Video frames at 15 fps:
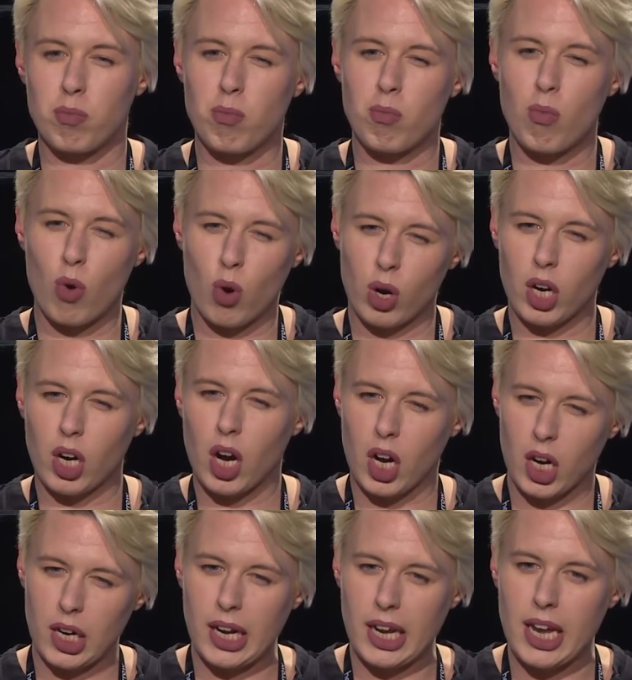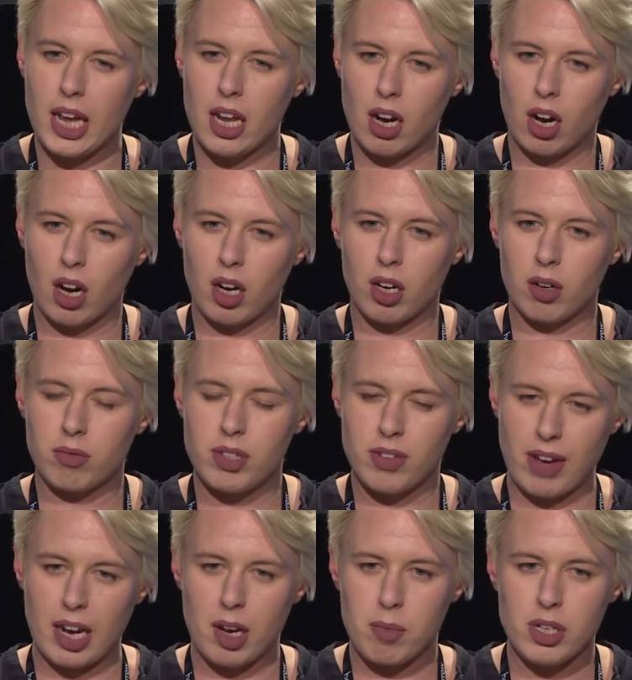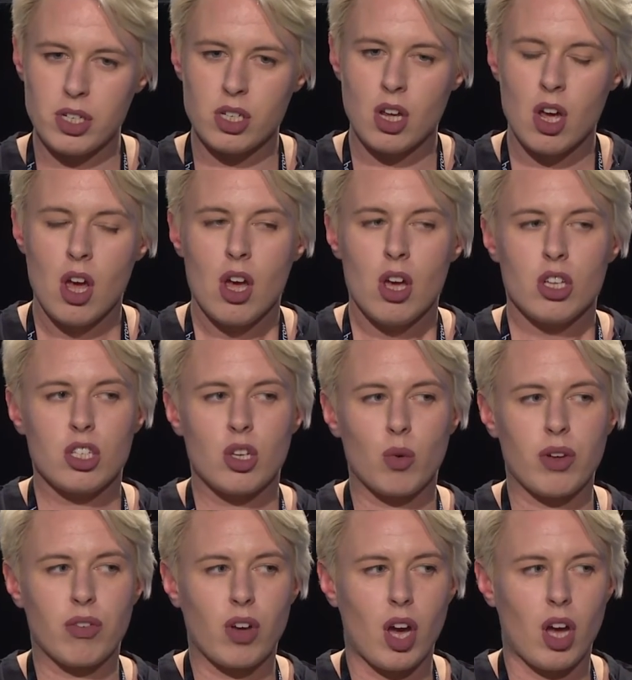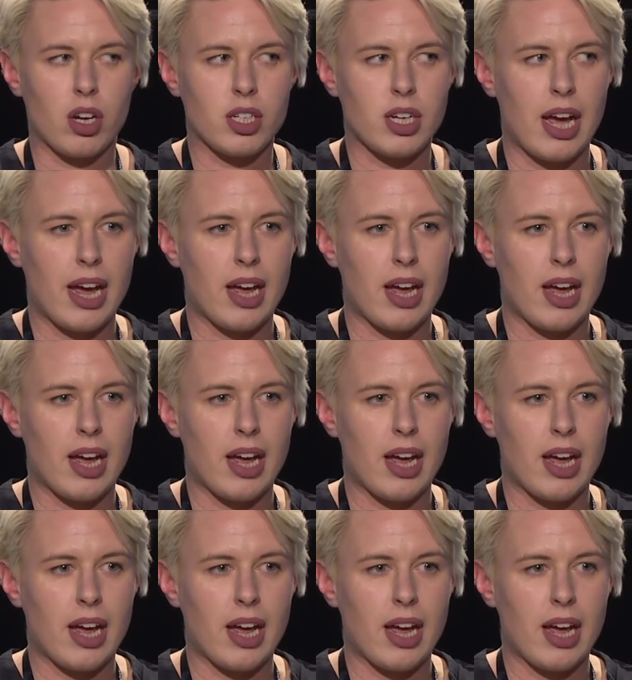more early in our development. So we've got